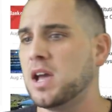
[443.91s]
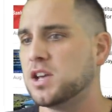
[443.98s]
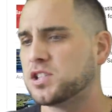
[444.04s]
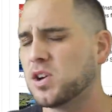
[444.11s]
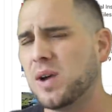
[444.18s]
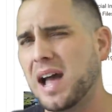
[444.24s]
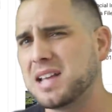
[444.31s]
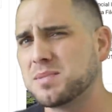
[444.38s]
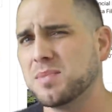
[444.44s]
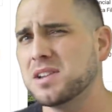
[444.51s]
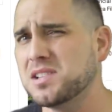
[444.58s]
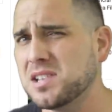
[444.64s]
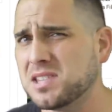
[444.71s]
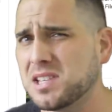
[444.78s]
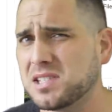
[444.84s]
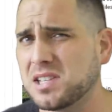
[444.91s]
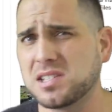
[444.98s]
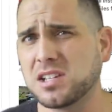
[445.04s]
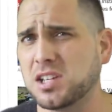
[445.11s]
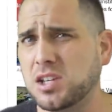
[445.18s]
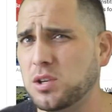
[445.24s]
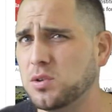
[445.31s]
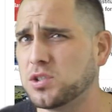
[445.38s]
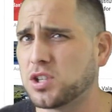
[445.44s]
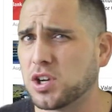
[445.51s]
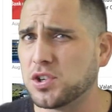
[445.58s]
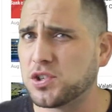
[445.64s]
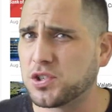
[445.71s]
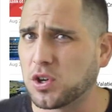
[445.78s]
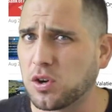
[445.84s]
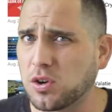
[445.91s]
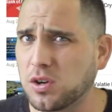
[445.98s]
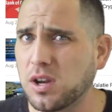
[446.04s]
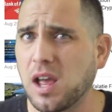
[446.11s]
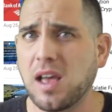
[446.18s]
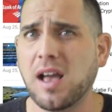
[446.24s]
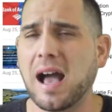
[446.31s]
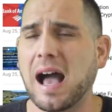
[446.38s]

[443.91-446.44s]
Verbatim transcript: So, as much as this is a huge concern,